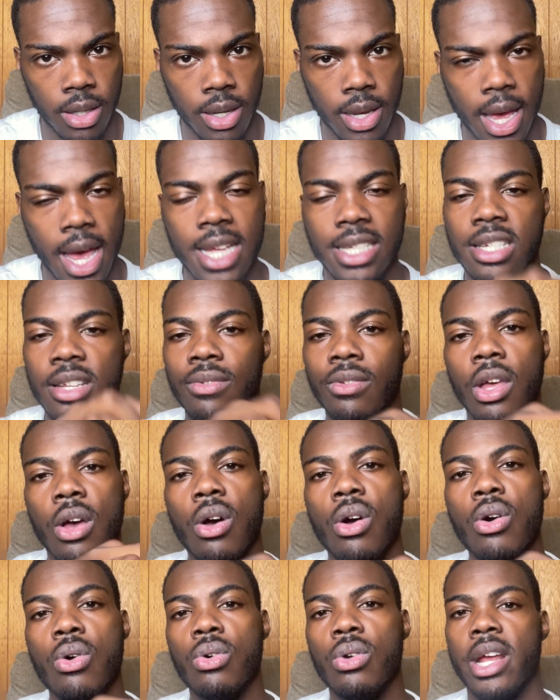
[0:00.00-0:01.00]
As if the
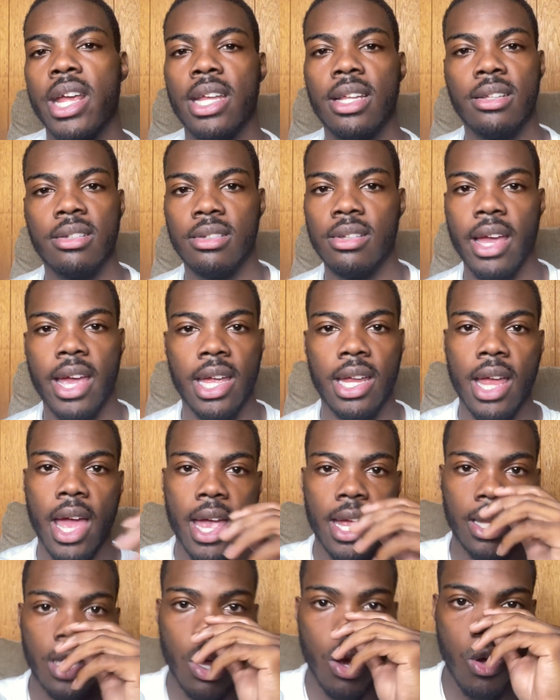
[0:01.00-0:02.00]
old ain't ain't
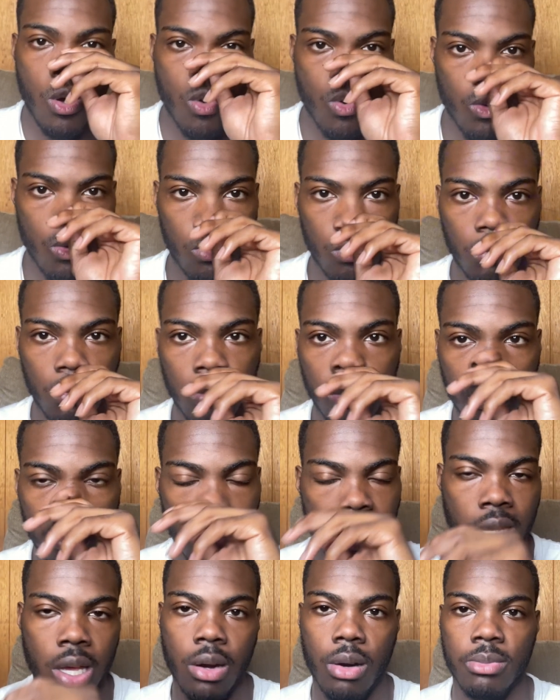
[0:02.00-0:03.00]
ain't the old.
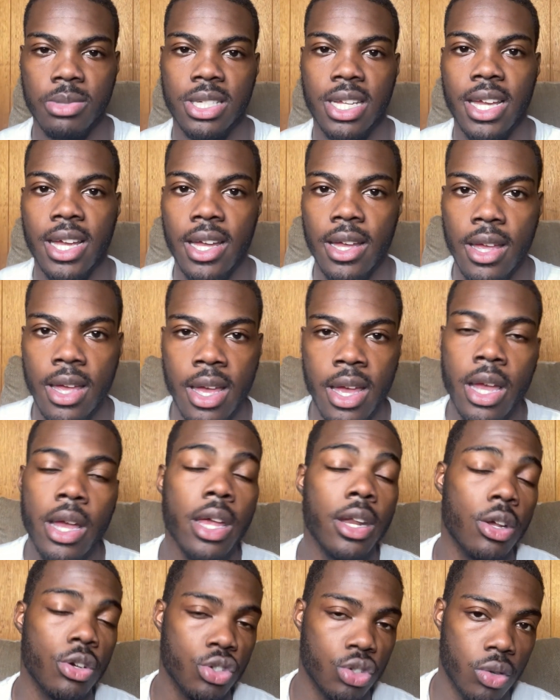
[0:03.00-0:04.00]
You get what I'm saying?
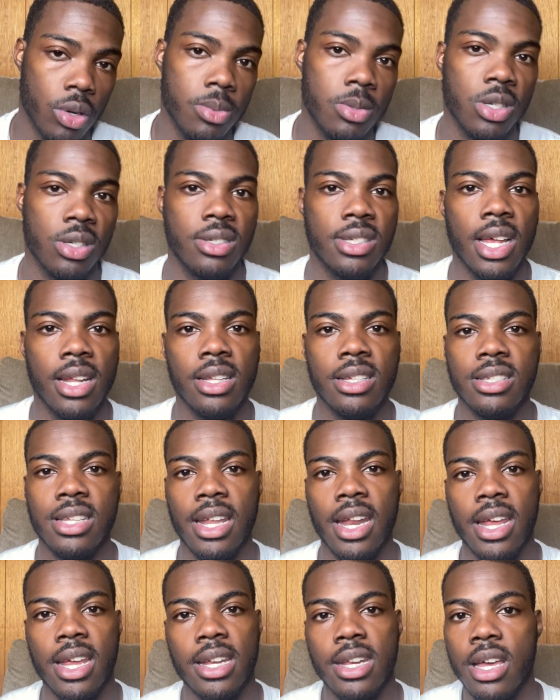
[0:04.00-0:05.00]
And those scriptures tell us
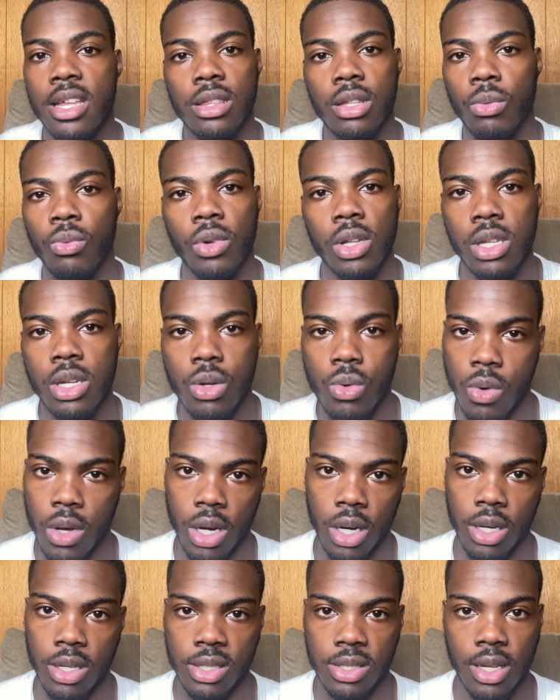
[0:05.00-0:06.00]
that ain't nothing really new
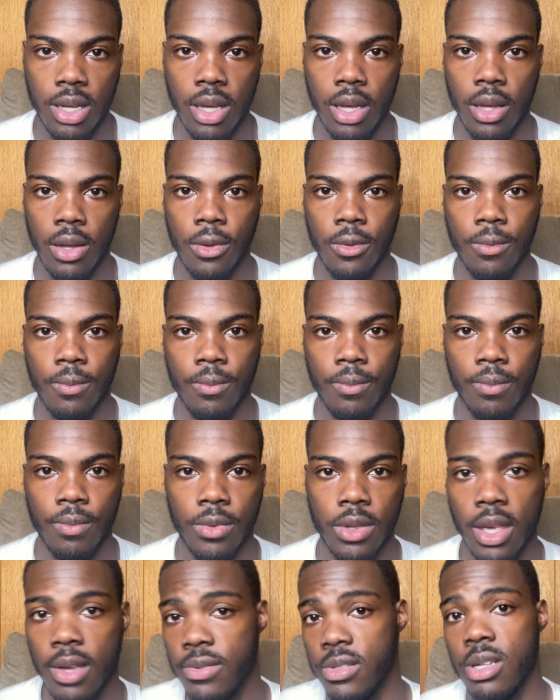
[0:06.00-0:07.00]
under the sun.
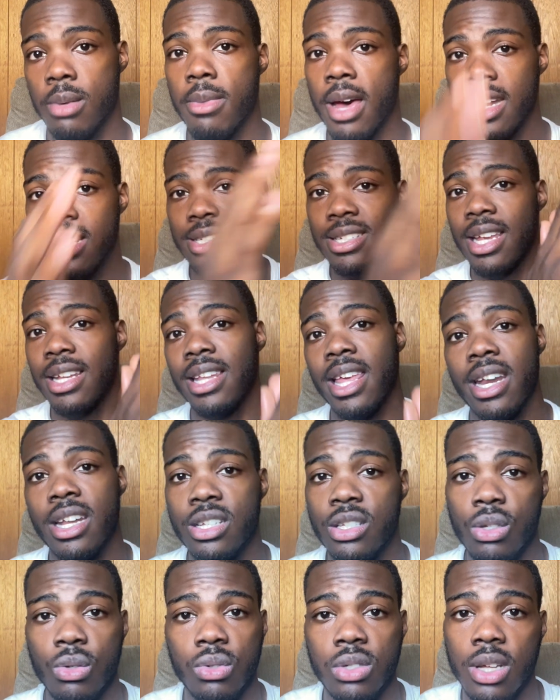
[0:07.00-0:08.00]
If somebody say, let
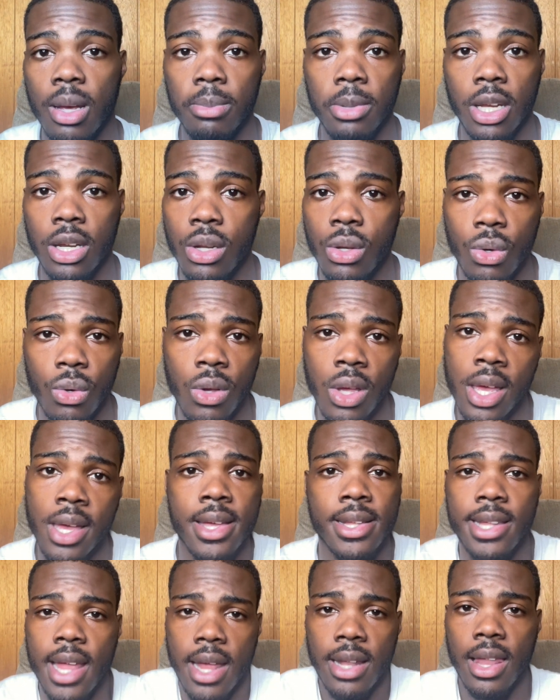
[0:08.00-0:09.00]
us do something new,
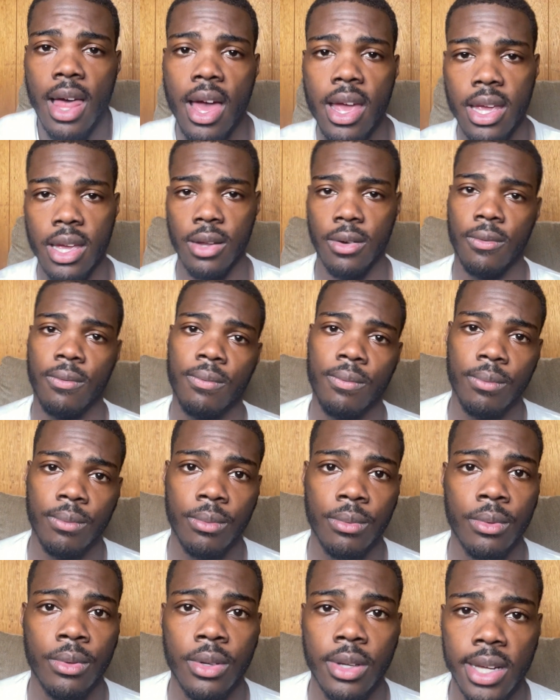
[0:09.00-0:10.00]
they
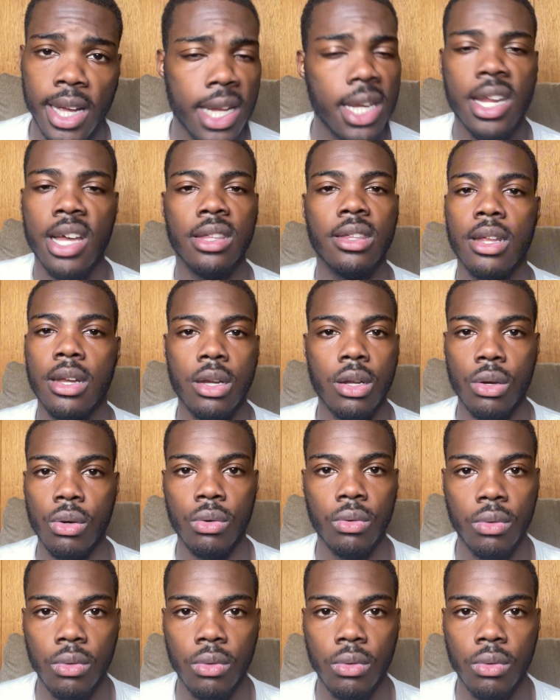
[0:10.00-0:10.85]
lying. Ain't nothing new.